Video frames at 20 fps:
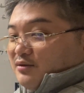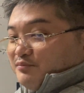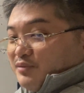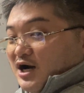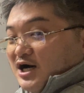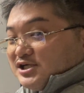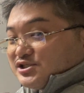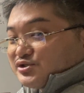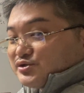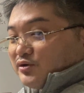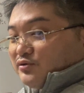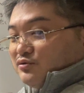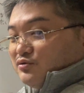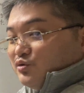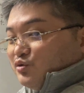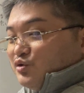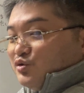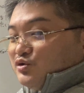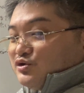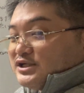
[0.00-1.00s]
person
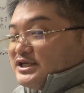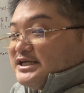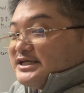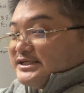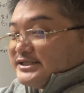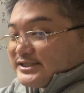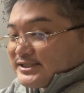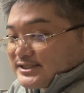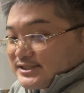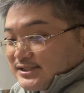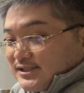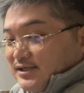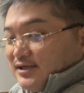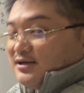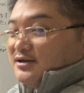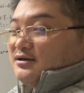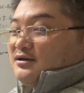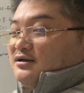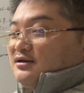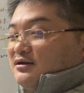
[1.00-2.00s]
who eats.
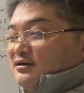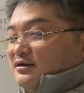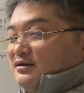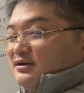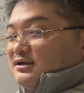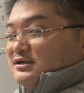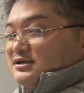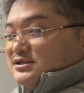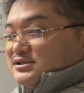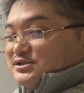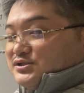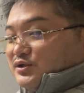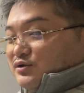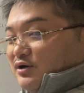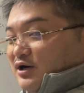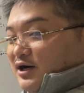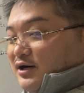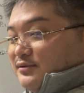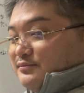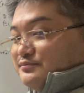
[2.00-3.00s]

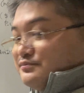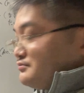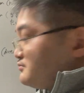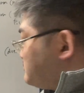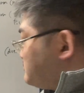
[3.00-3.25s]
So